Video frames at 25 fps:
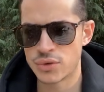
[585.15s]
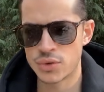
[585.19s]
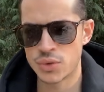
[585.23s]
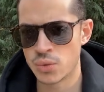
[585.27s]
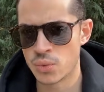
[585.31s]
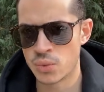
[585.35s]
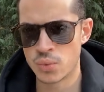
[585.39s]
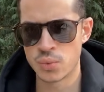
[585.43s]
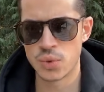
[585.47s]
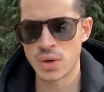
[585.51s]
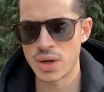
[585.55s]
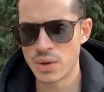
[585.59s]
to
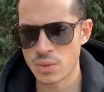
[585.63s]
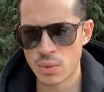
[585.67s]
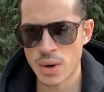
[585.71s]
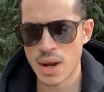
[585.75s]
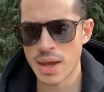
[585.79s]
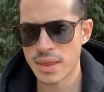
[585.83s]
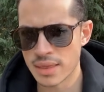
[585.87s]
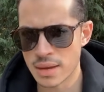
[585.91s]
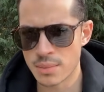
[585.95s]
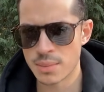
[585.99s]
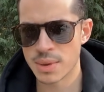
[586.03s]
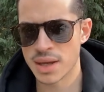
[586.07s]

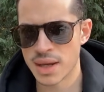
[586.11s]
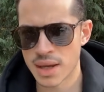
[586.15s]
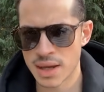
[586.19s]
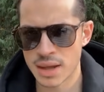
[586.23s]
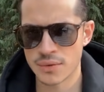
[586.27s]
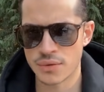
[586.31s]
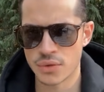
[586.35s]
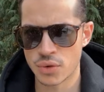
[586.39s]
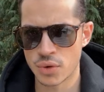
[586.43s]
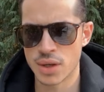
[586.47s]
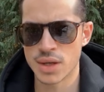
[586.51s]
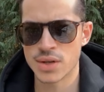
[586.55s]
rewrite them
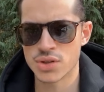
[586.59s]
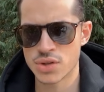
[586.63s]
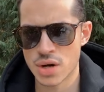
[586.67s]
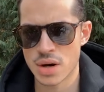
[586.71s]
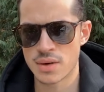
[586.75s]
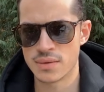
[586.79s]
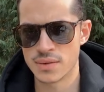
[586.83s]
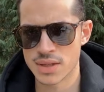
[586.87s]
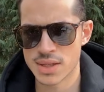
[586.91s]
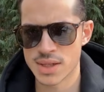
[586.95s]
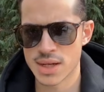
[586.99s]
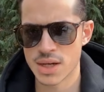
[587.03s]
again for each
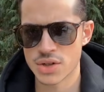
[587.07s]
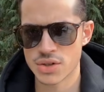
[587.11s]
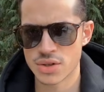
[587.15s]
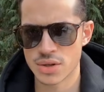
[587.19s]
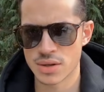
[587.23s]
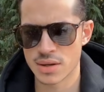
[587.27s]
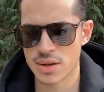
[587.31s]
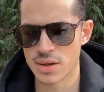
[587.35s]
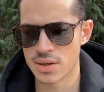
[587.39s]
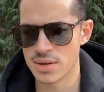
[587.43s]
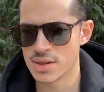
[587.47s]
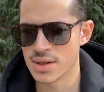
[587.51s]
conversation.
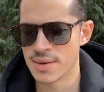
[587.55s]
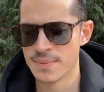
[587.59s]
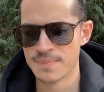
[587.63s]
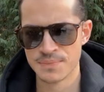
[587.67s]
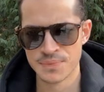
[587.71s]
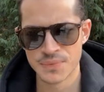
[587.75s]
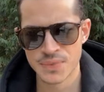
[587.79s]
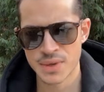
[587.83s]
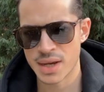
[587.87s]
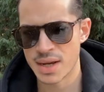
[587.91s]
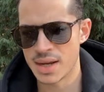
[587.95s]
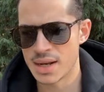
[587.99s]
Because
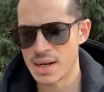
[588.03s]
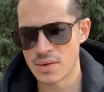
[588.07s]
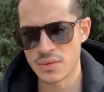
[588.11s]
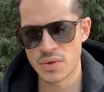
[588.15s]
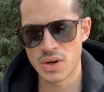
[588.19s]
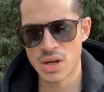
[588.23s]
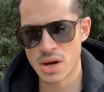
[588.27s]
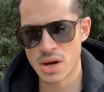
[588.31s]
in every